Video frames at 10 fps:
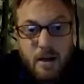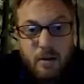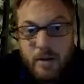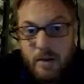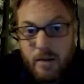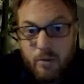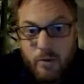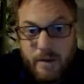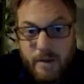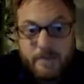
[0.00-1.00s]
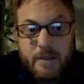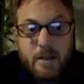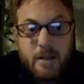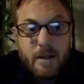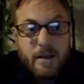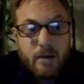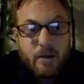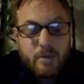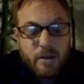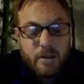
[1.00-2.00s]
without moving, and that
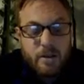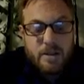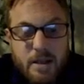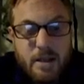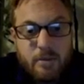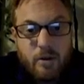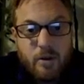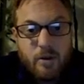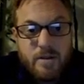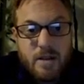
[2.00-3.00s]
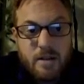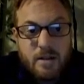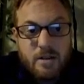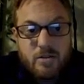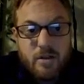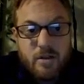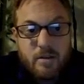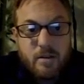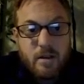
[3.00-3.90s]
would be a good example of static strength.